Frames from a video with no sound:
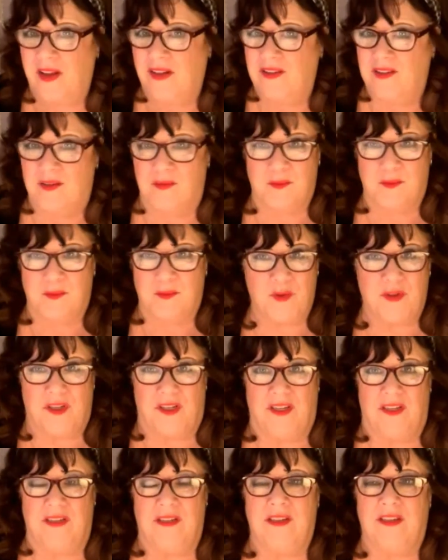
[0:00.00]
met some
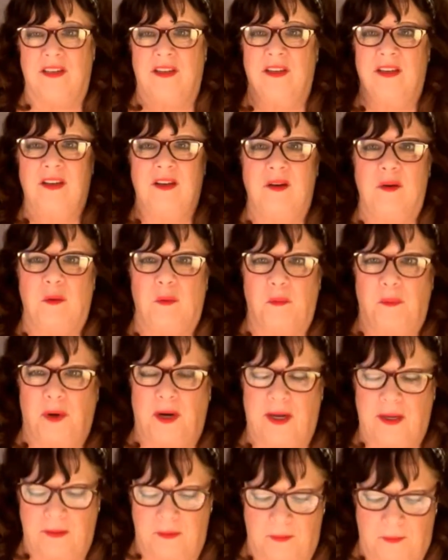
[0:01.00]
doozies,
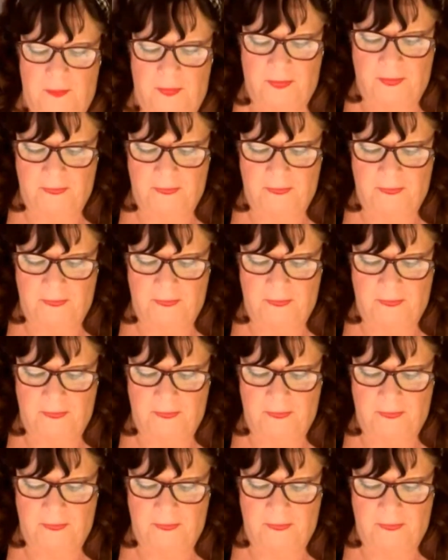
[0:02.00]
but